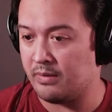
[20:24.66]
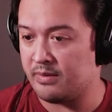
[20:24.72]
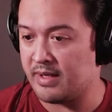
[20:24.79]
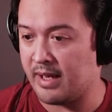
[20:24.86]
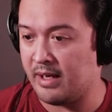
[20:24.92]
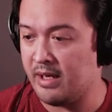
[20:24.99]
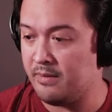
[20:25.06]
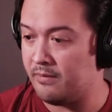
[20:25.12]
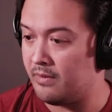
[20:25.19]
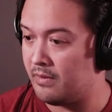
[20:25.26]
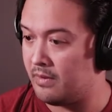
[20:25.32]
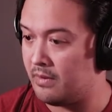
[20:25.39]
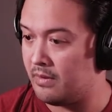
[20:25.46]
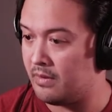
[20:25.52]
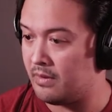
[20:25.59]
Is that it?
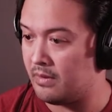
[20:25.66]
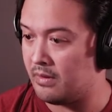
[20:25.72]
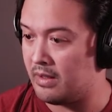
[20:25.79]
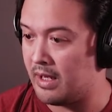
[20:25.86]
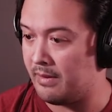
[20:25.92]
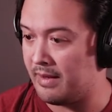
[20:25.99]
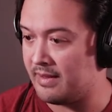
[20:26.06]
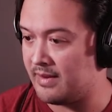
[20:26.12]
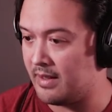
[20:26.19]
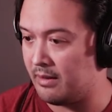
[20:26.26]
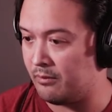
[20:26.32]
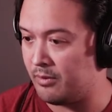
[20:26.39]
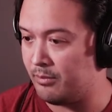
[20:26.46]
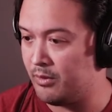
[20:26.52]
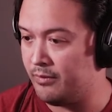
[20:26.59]
Yeah, that's
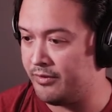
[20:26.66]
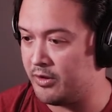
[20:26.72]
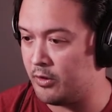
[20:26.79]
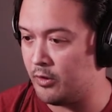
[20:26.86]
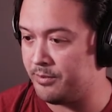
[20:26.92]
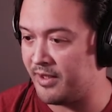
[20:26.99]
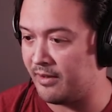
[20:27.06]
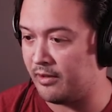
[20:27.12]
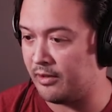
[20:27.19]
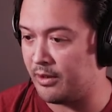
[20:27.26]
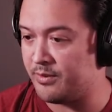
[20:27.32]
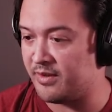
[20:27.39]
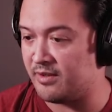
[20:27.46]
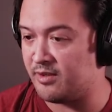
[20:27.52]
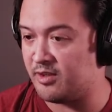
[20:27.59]
it. Remove tubes and
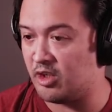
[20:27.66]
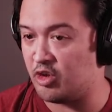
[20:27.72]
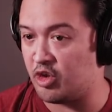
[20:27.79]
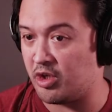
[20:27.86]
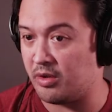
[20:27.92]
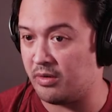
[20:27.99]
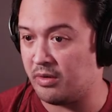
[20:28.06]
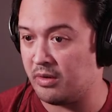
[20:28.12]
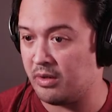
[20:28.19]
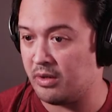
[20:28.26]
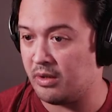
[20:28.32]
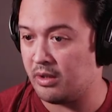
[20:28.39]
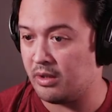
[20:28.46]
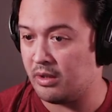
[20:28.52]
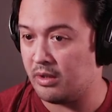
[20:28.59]
close incision.
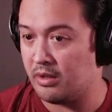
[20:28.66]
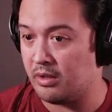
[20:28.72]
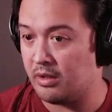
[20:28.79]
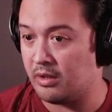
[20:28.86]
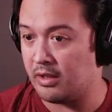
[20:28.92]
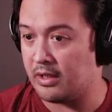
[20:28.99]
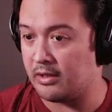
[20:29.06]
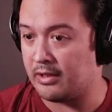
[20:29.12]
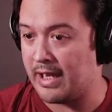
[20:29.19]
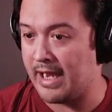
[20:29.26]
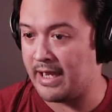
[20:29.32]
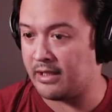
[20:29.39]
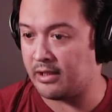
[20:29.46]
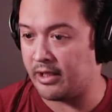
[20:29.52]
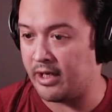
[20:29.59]

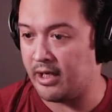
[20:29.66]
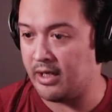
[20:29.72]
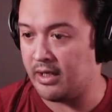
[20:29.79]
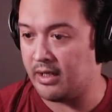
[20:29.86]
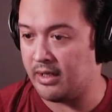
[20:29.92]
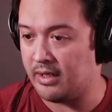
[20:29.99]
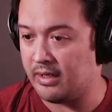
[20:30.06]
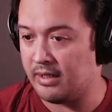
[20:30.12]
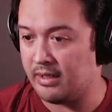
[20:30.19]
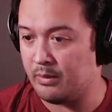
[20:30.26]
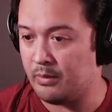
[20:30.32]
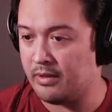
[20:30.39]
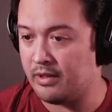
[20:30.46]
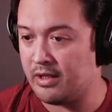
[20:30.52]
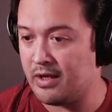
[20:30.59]
Gladly.
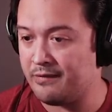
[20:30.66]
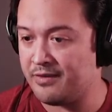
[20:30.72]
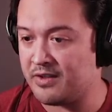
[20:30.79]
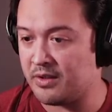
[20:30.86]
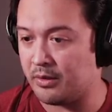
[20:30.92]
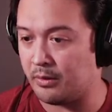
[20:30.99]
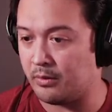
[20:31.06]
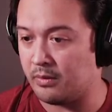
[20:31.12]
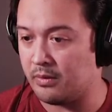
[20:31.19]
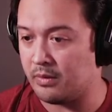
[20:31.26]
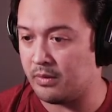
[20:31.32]
I'd love to.